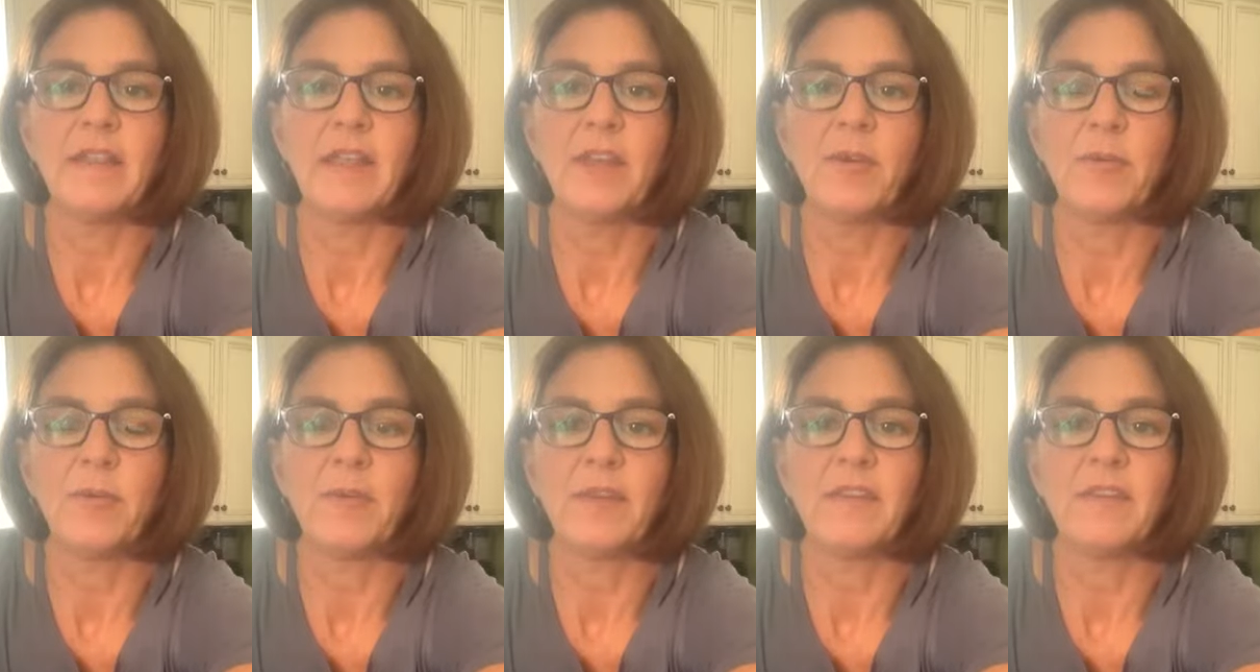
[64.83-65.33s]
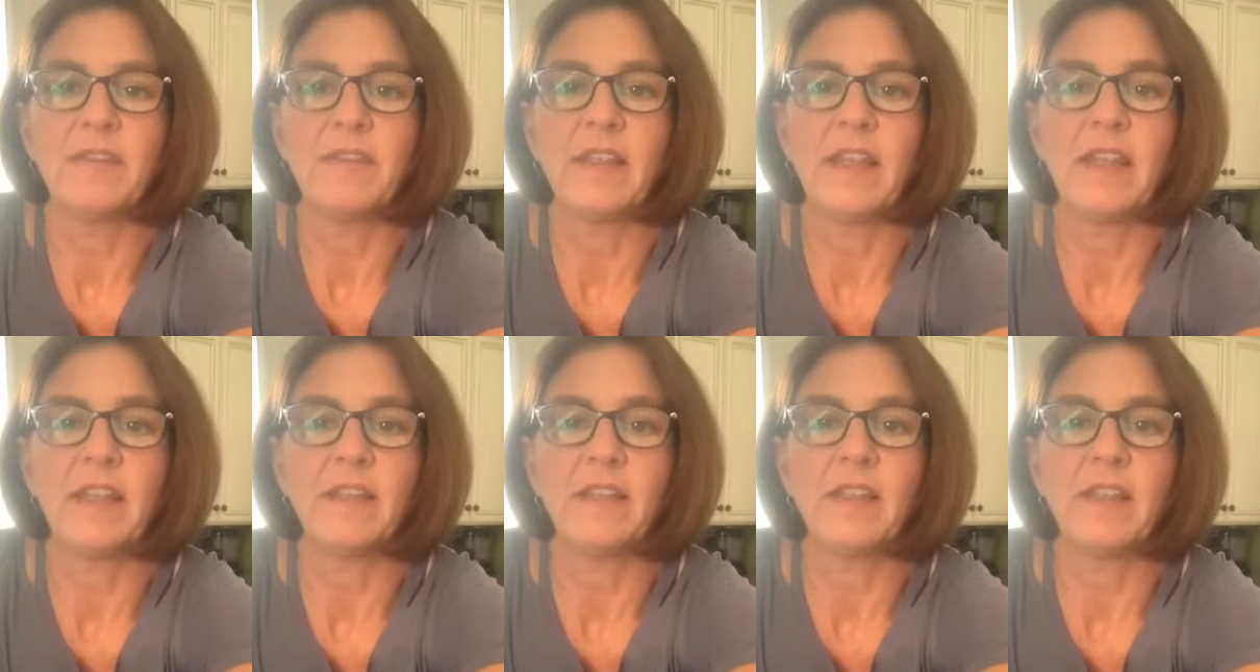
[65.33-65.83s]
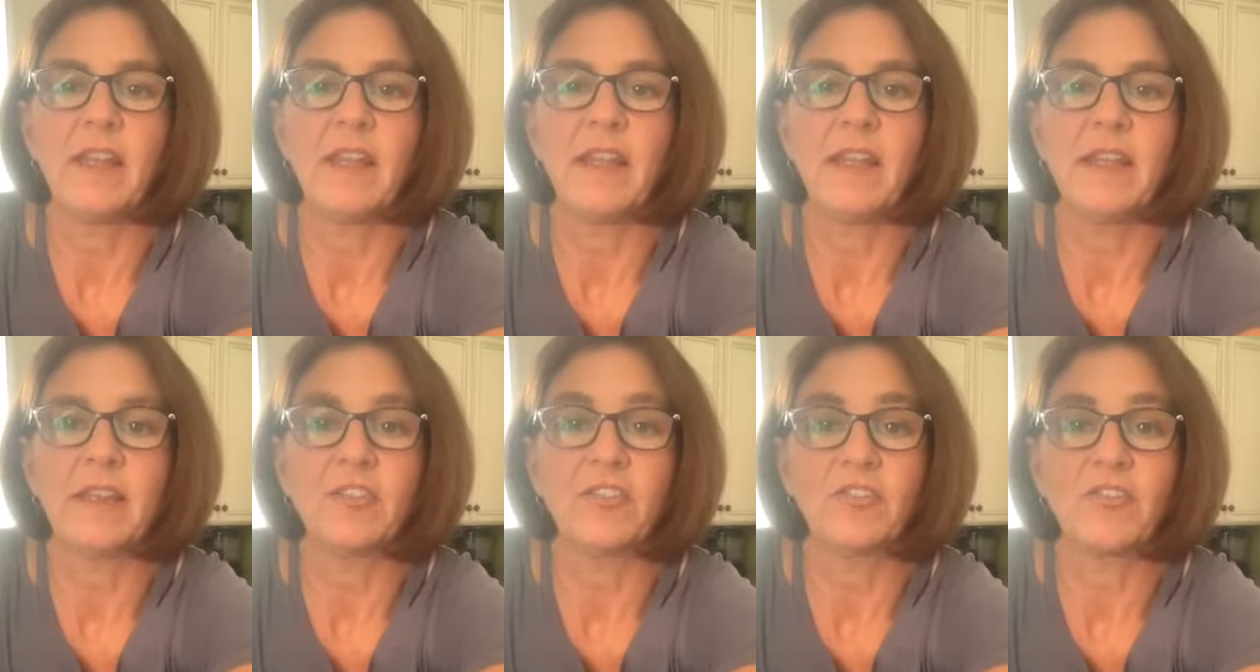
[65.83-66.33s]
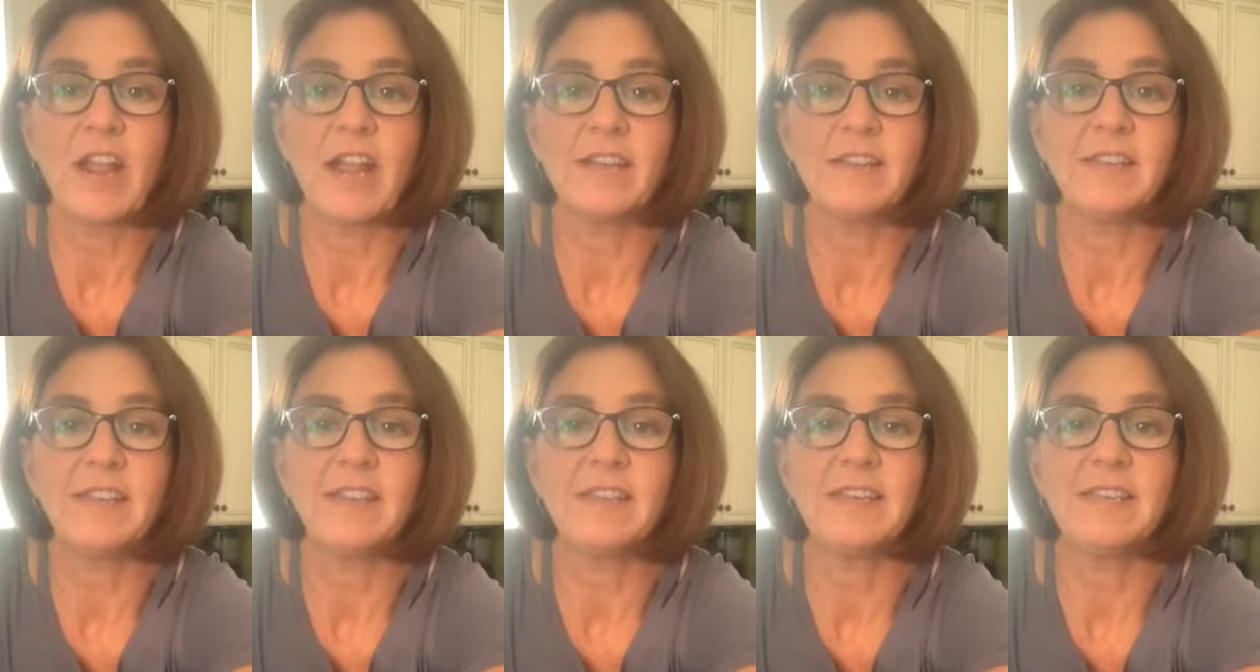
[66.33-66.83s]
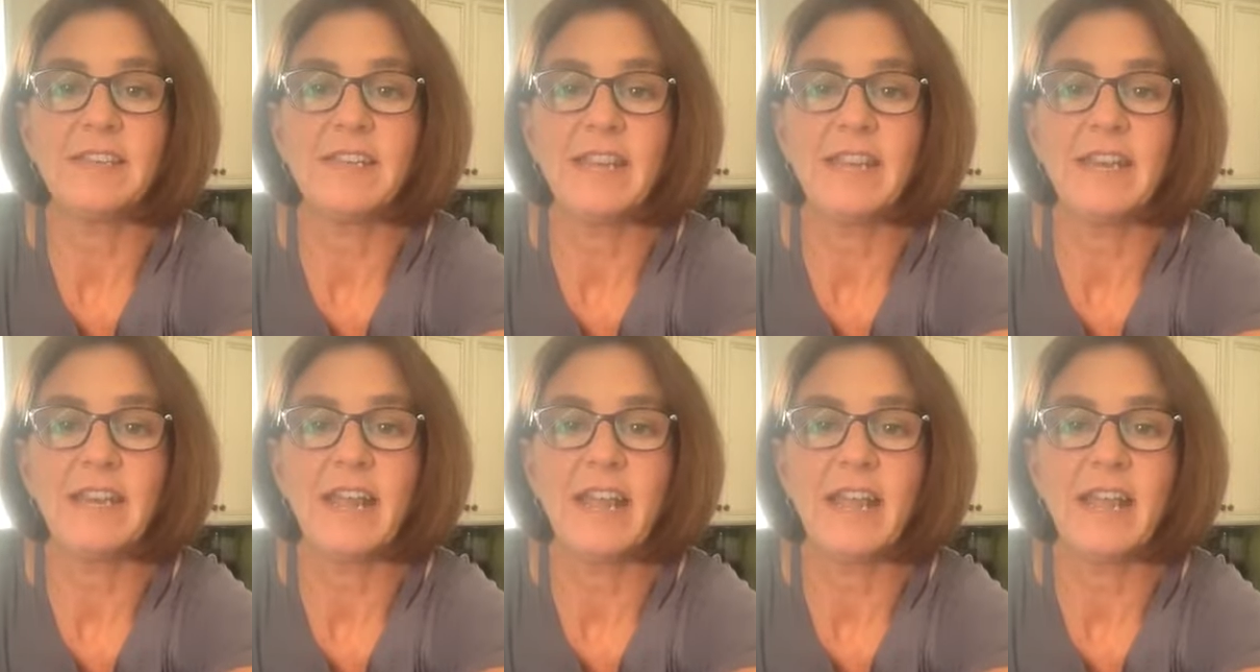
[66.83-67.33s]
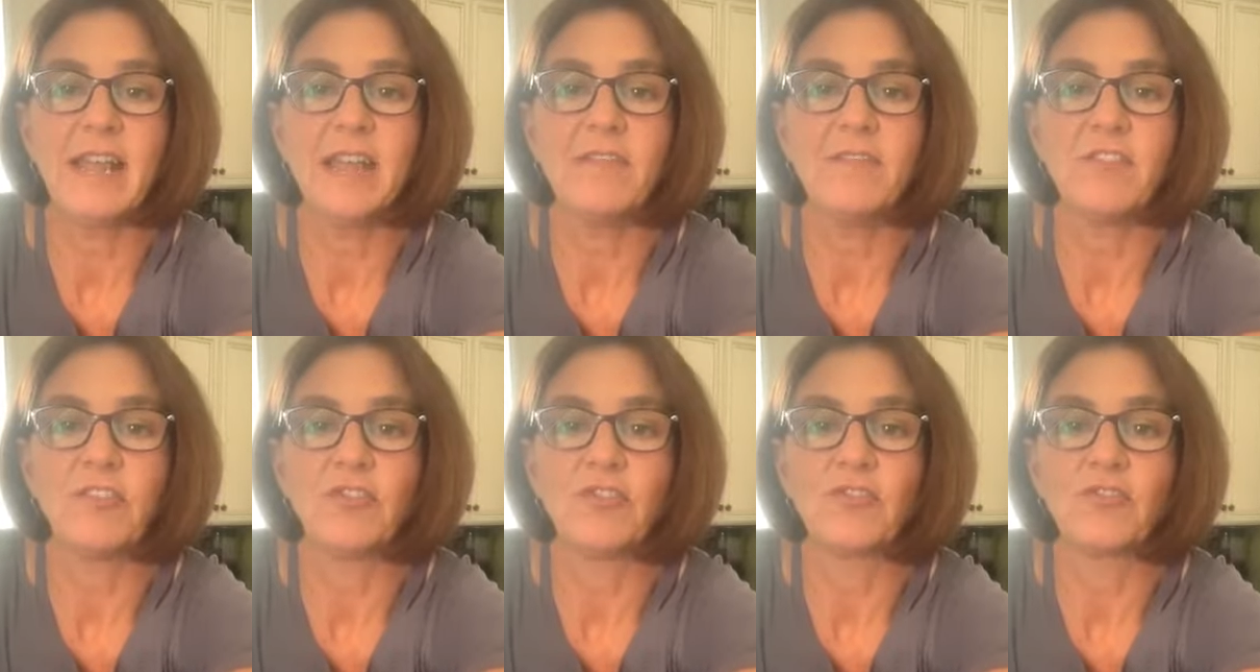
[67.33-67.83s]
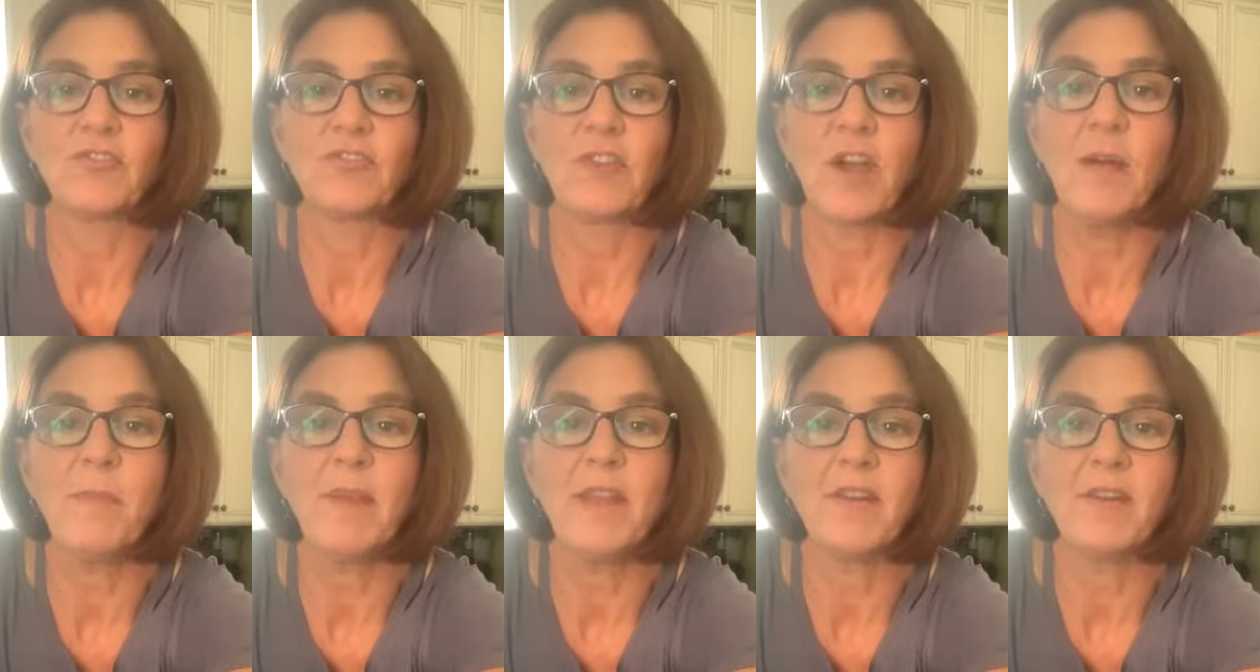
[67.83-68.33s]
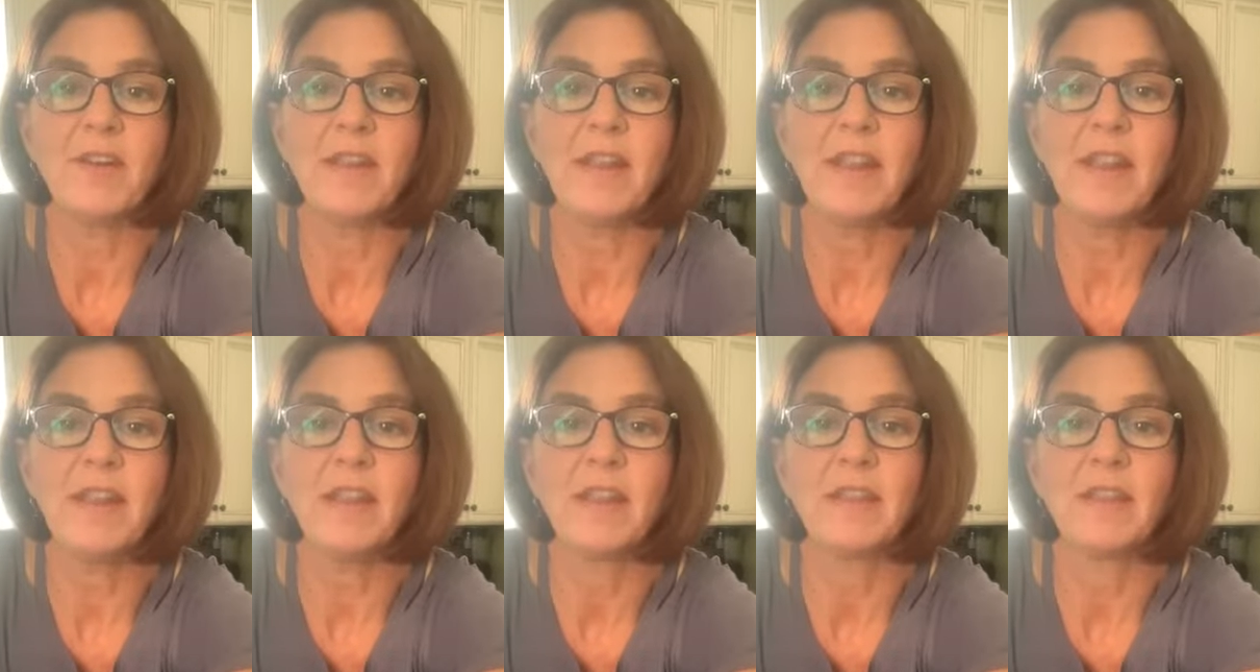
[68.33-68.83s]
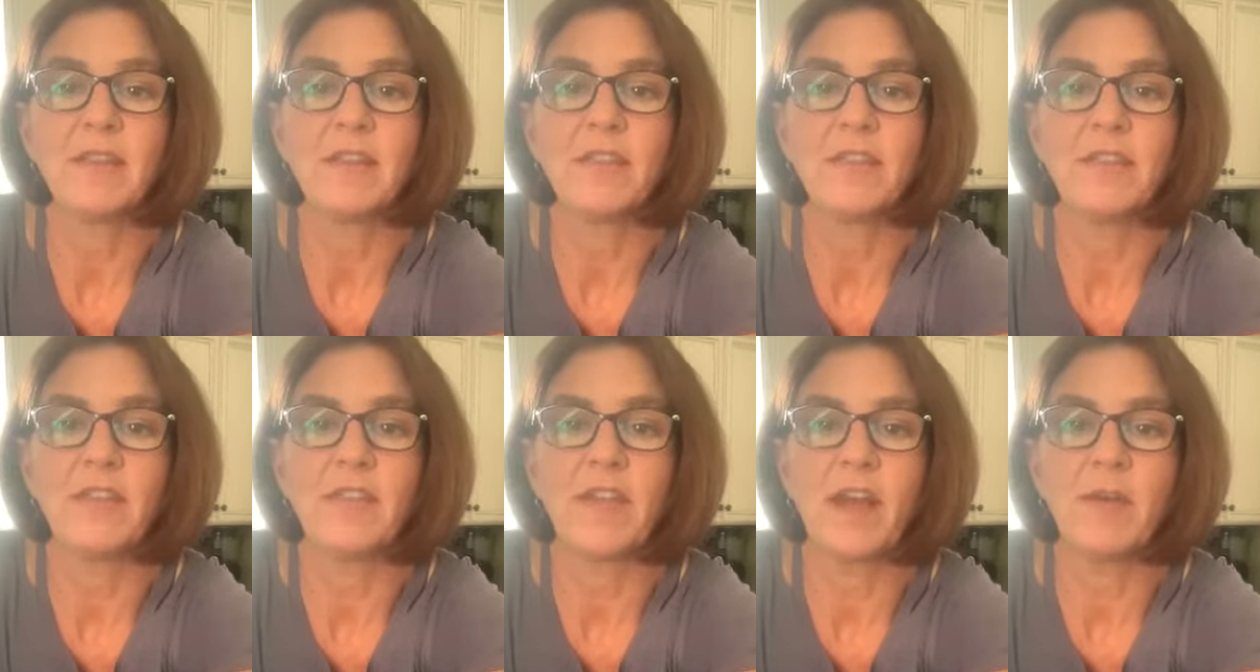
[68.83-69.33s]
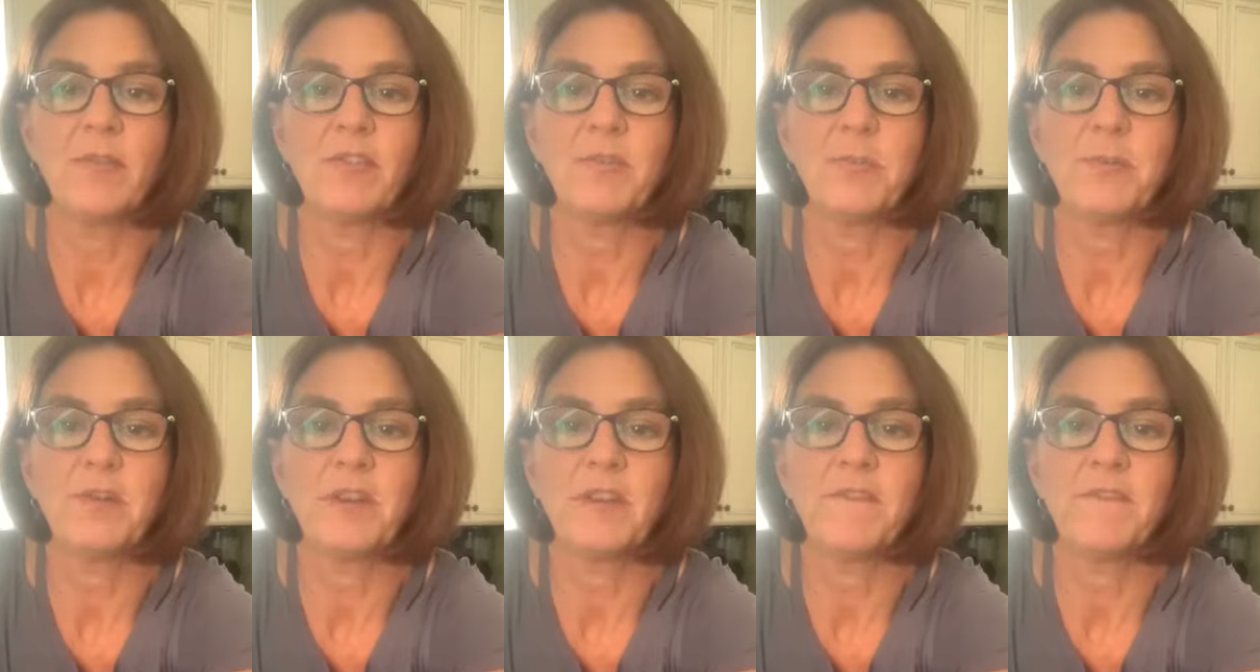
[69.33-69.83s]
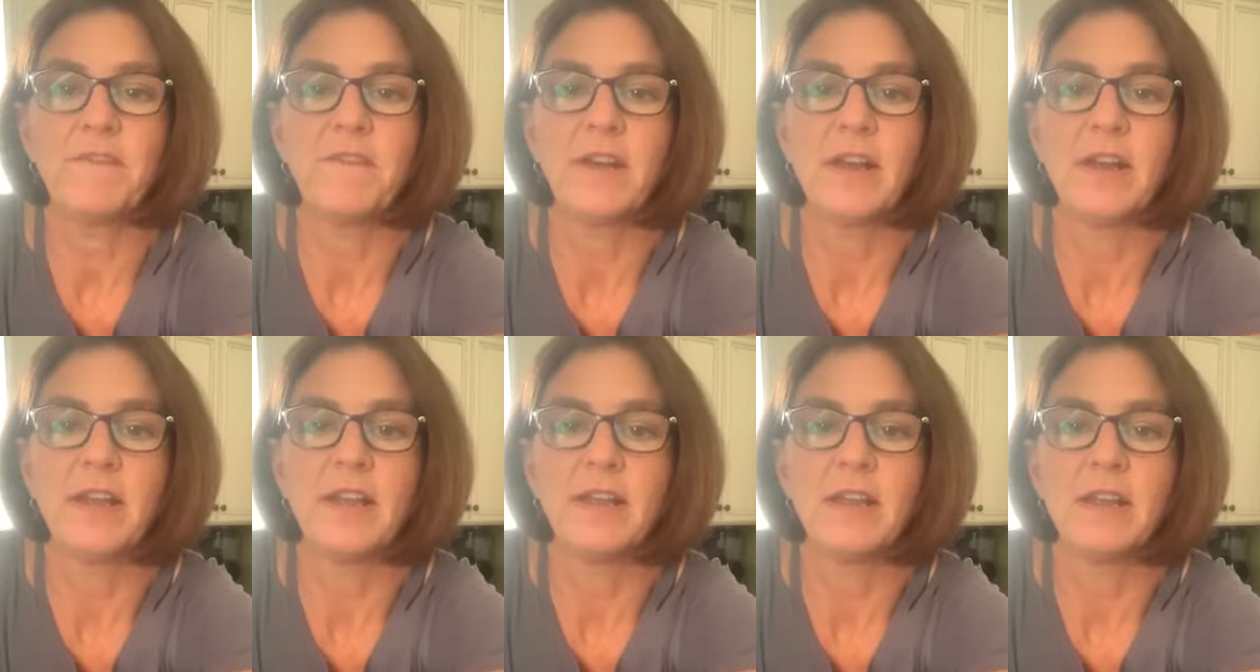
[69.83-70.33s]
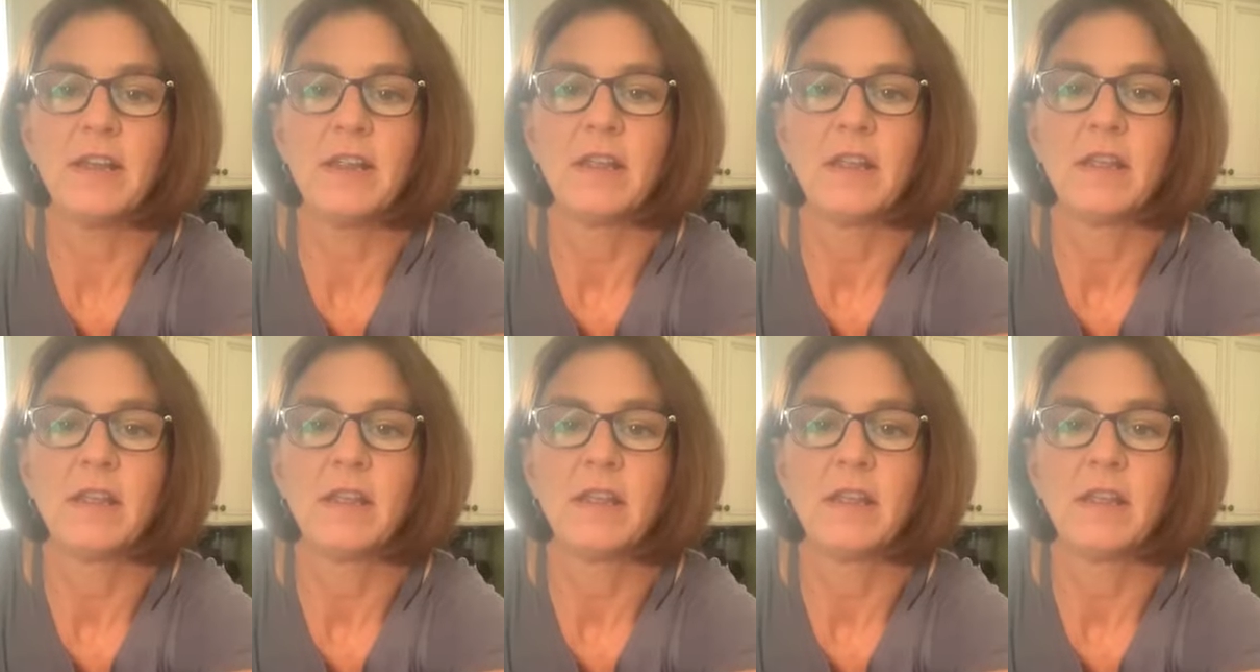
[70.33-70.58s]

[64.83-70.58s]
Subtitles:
it was extracting the DNA of a strawberry, so that was pretty fun.